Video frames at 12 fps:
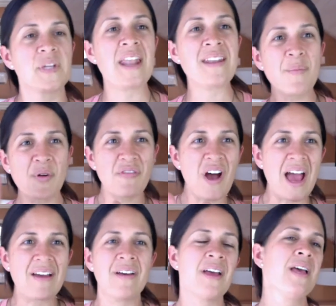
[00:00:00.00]
And number
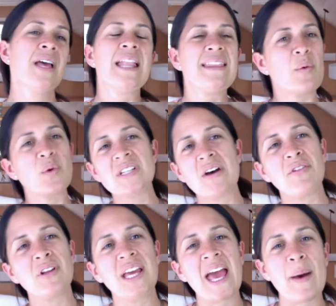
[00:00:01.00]
five, that will
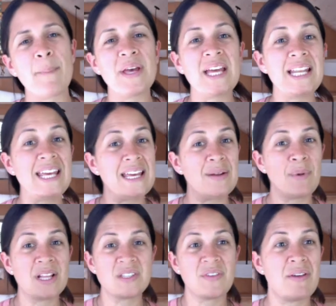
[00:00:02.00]
definitely happen in
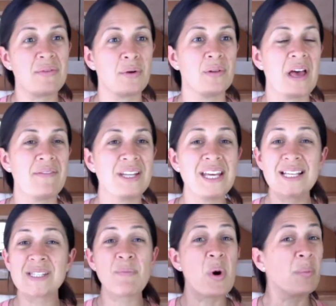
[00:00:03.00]
months five through 11
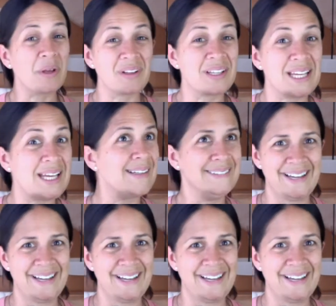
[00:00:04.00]
is mobility.